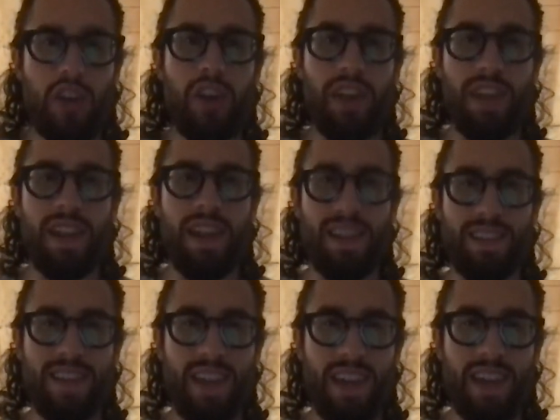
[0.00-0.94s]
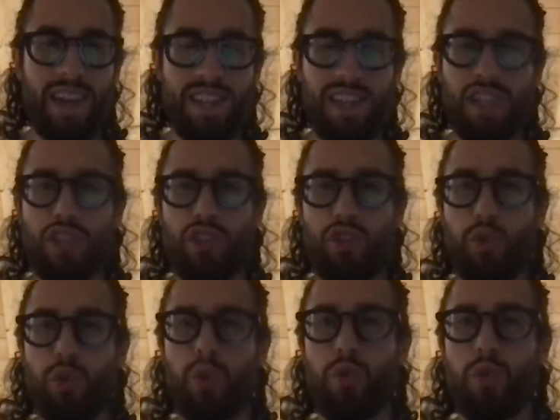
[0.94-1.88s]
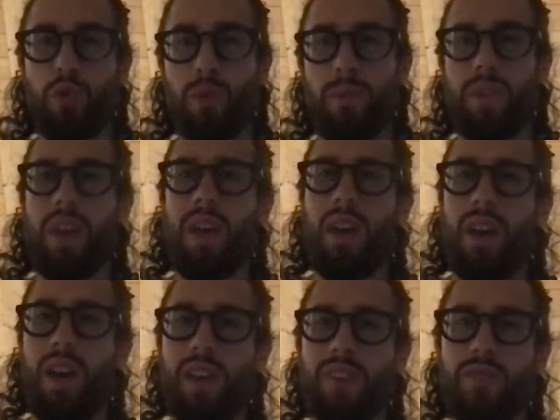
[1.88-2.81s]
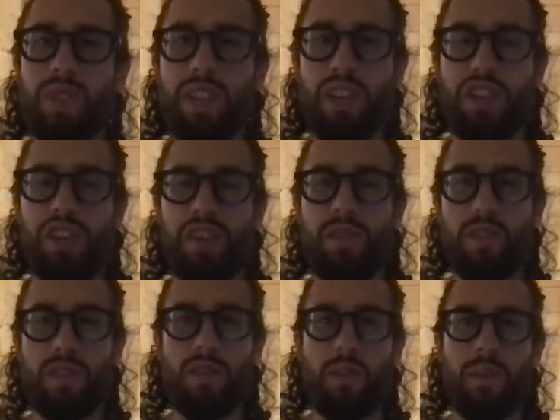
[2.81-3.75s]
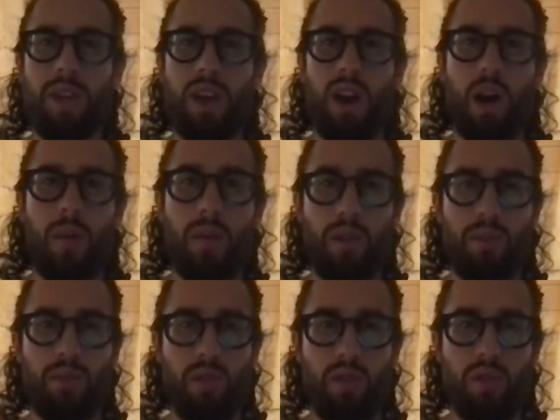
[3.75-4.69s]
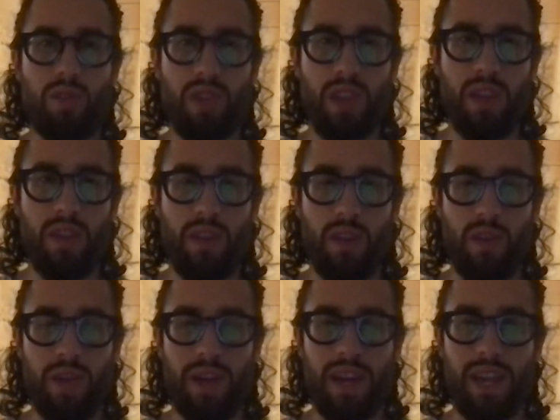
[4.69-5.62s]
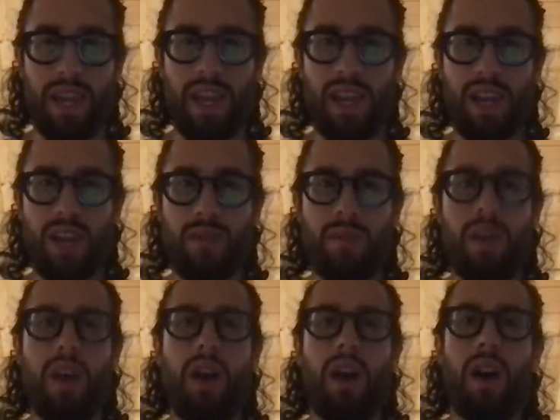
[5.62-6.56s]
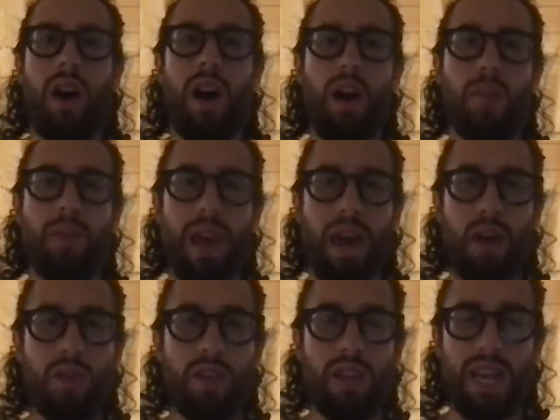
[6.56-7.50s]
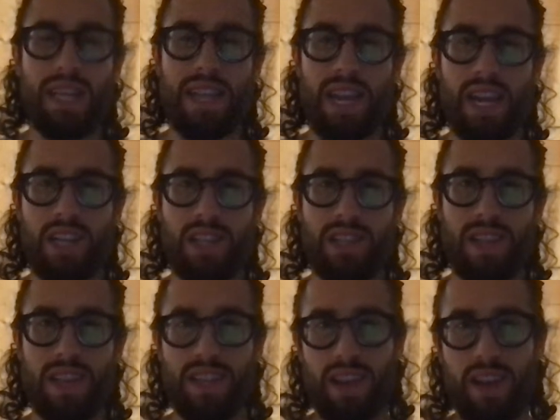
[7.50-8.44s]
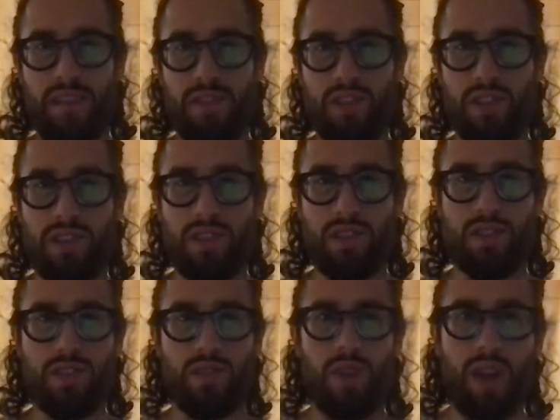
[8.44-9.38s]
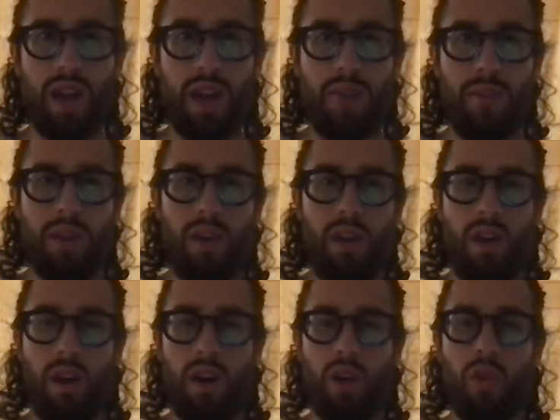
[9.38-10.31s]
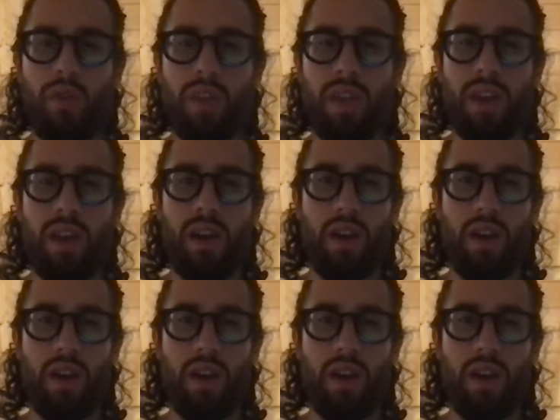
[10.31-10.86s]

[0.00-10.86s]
in a sense sue Google. And this really differs from the common approach in the United Kingdom. Opt-out class actions, as I've just described, are only